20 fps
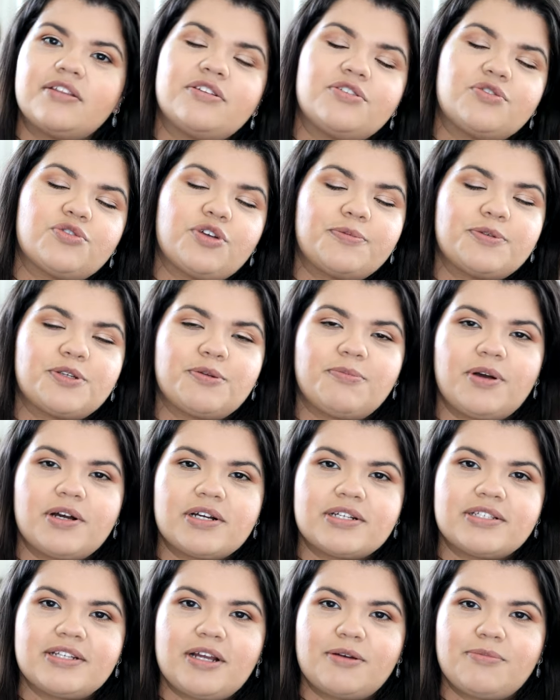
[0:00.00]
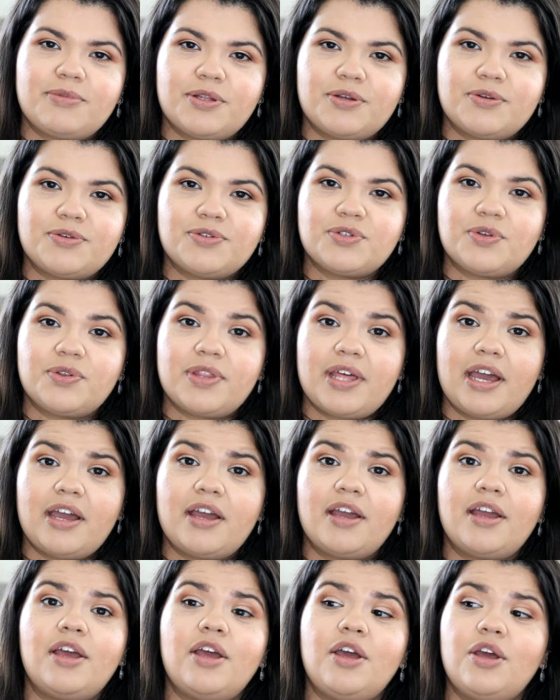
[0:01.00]
the description box down below so
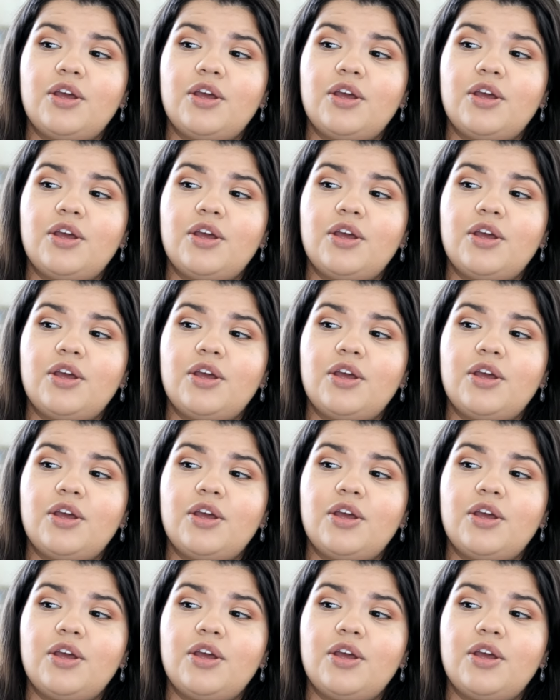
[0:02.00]
that